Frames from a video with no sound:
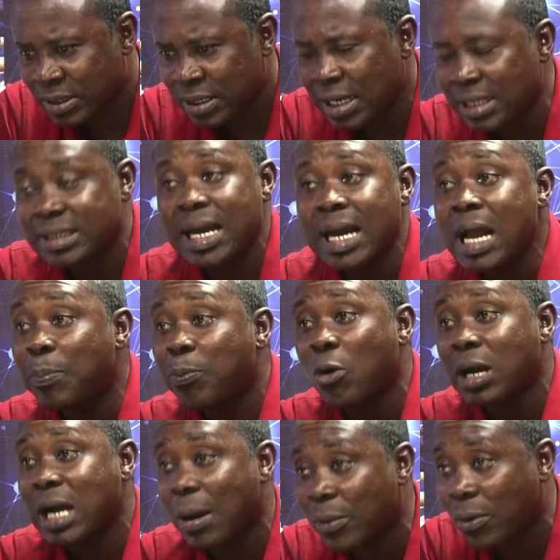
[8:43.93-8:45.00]
It's a
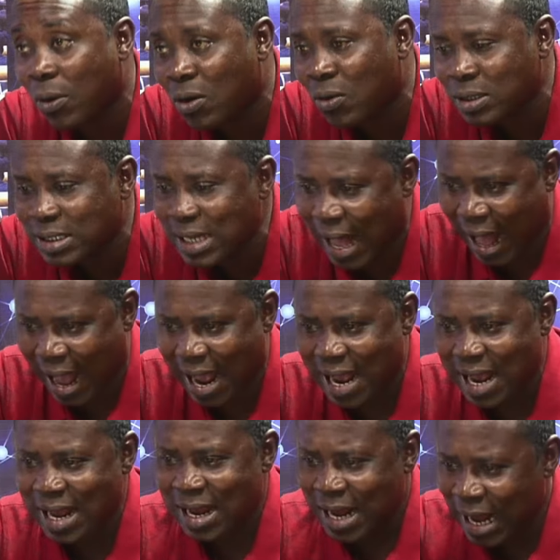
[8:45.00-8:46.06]
program, no. And I say,
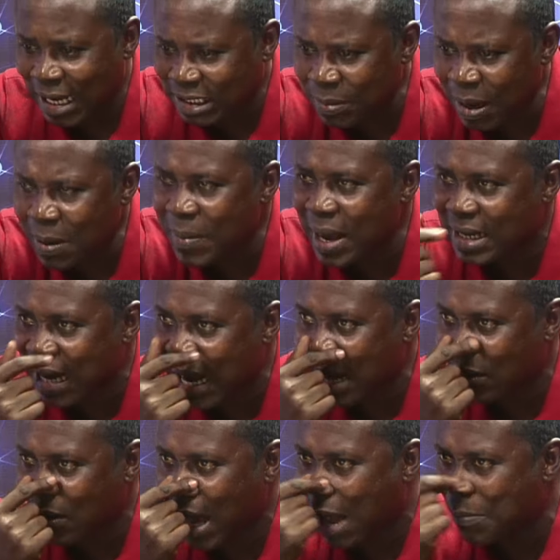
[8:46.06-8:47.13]
I see my back,
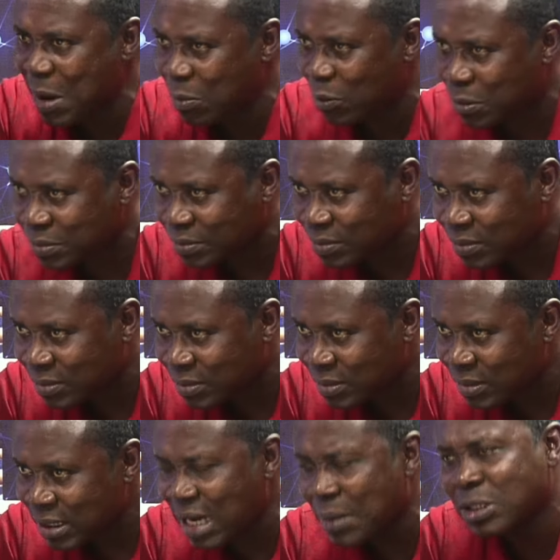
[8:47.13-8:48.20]
Abemu.
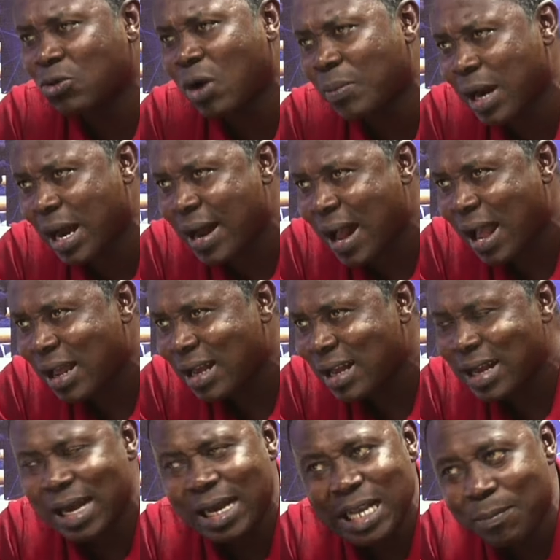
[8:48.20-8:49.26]
MC Kwabra,
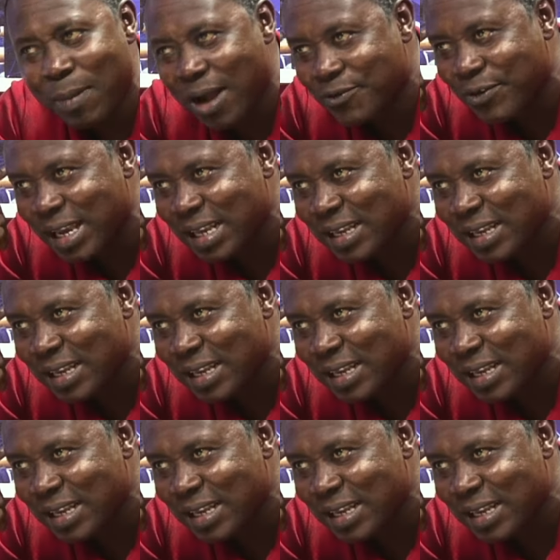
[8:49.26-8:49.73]
enya madwin,